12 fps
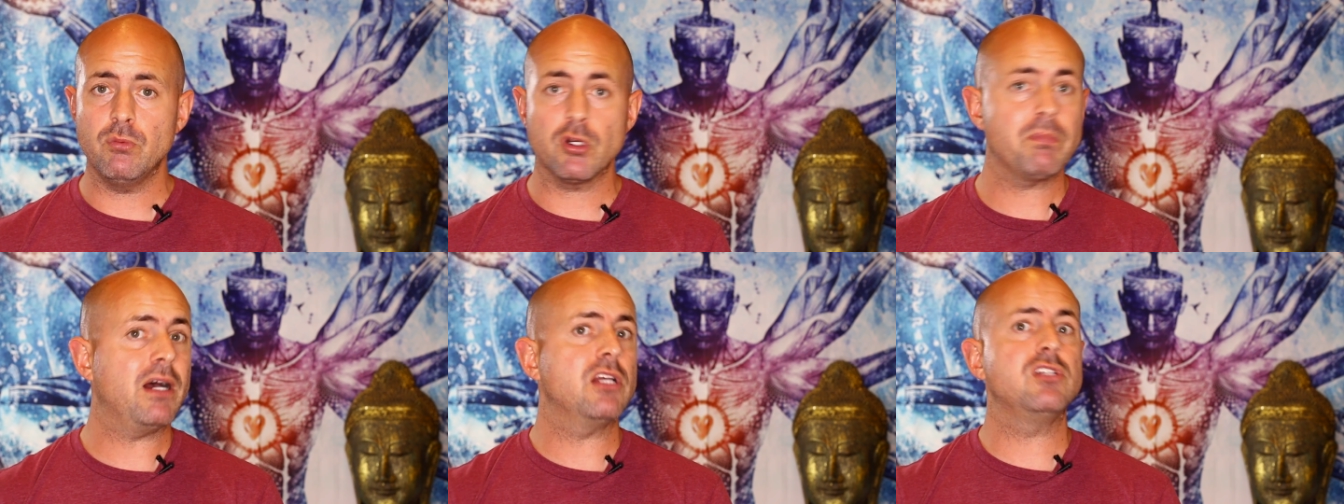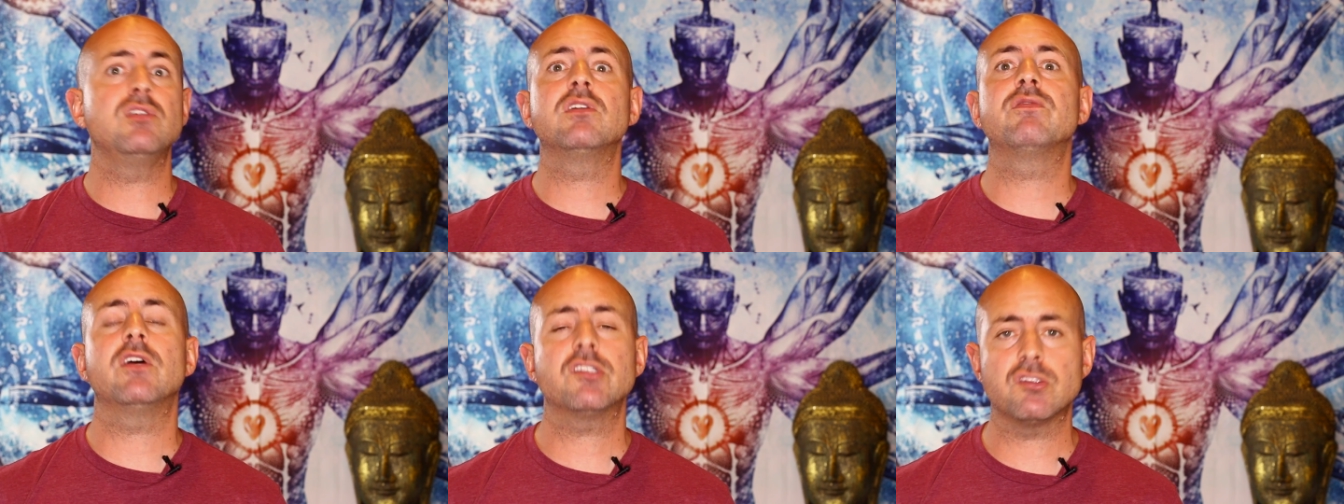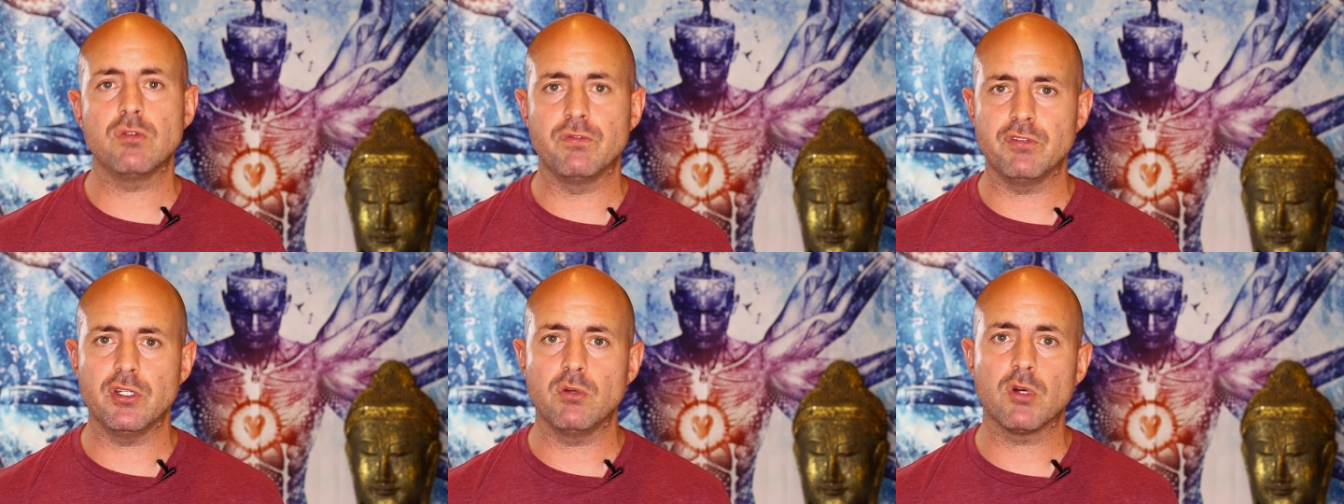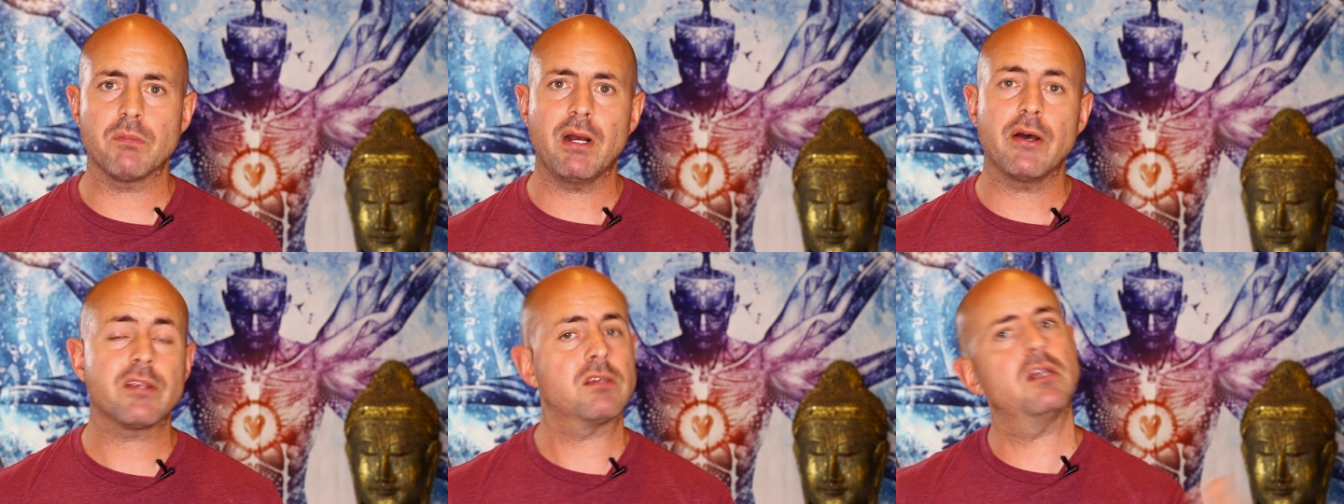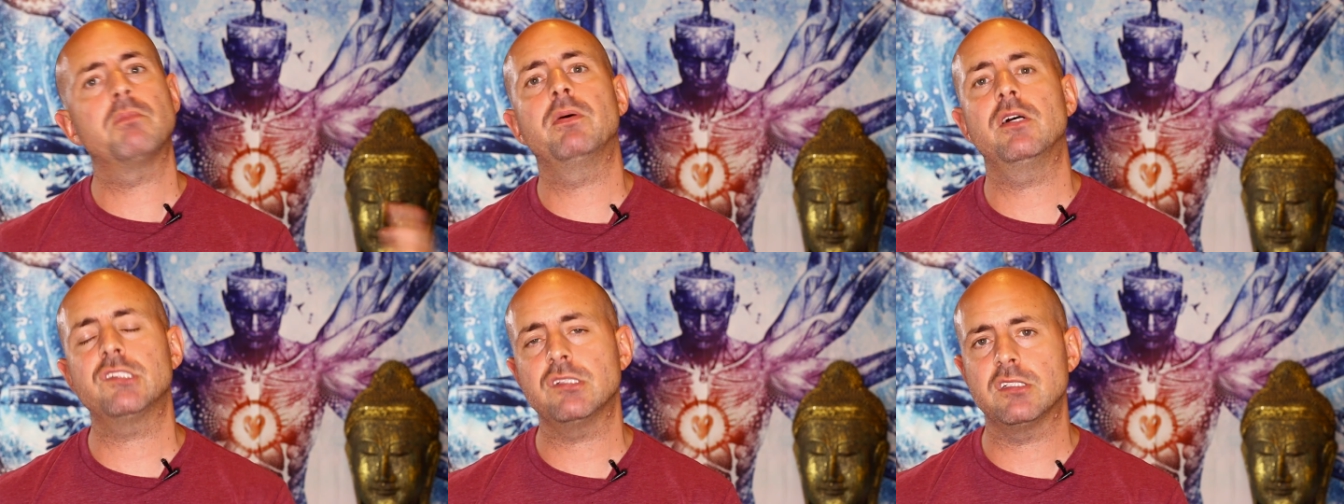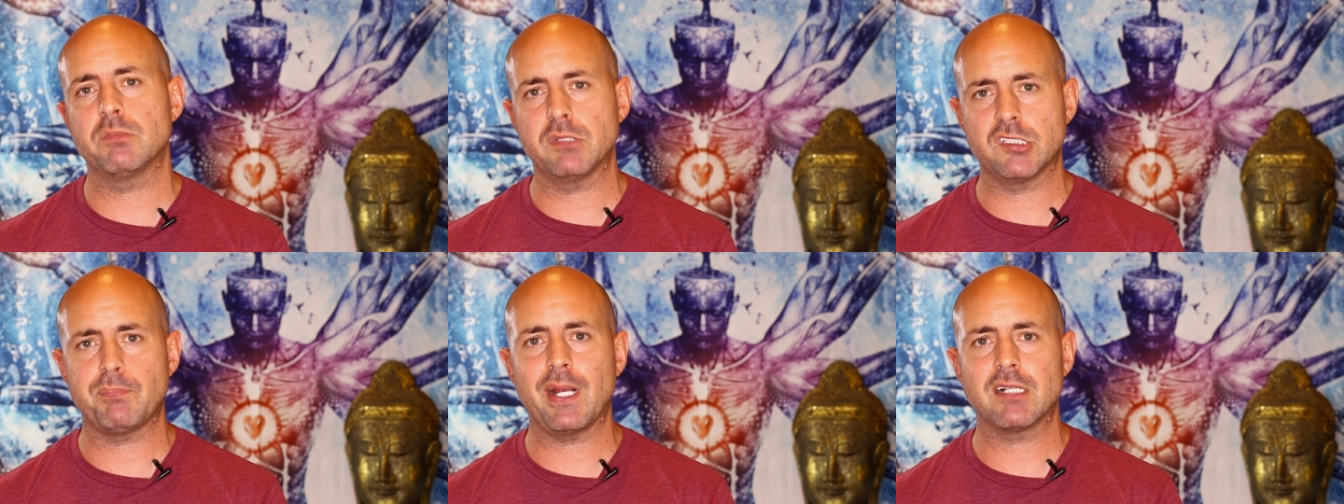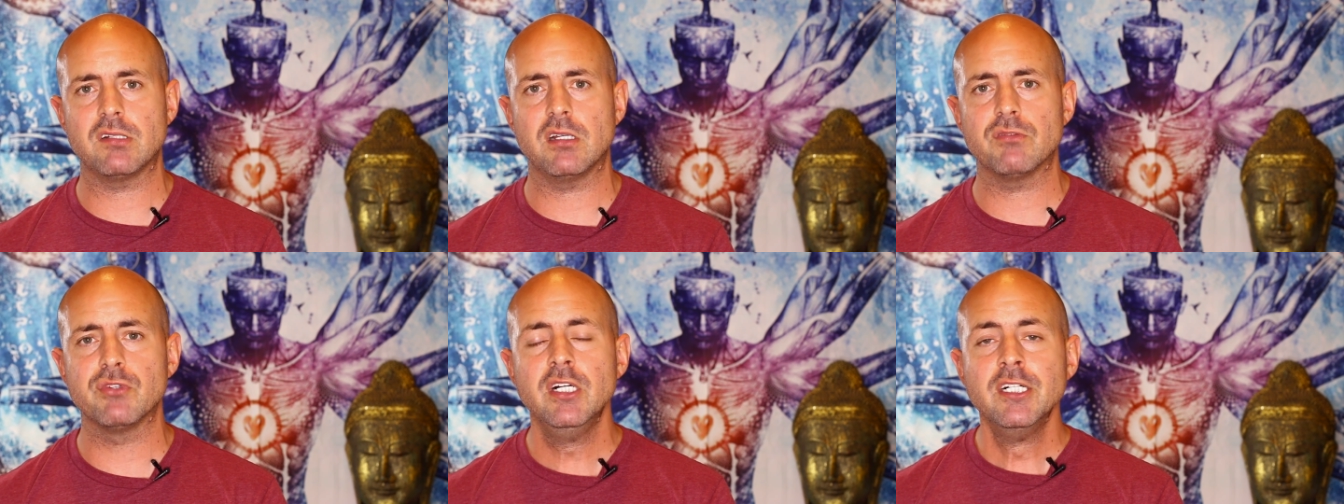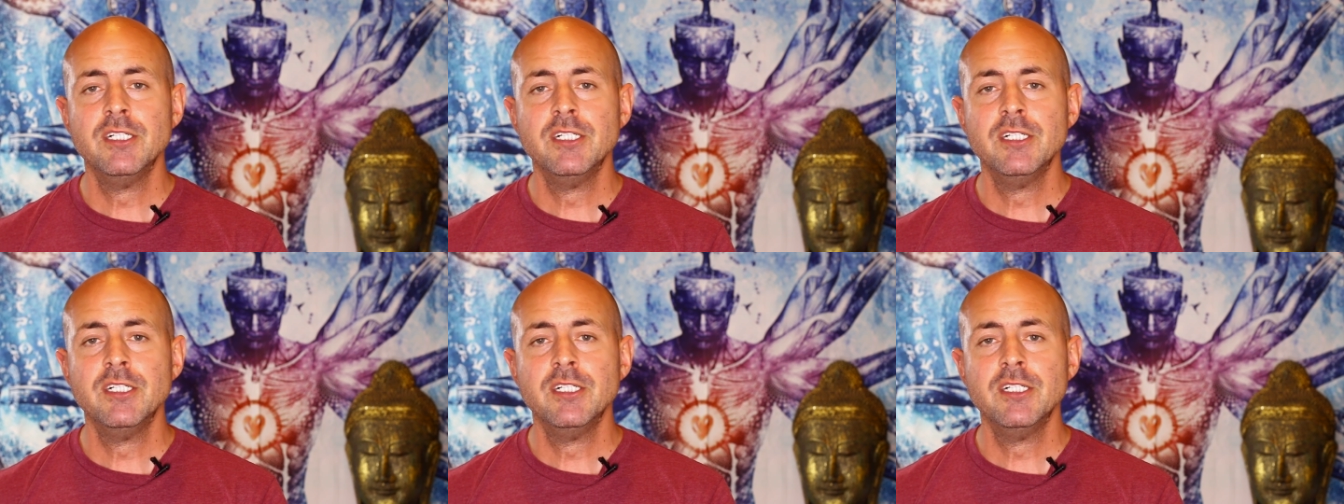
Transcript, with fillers: What about a universal view? What about a third person's perspective?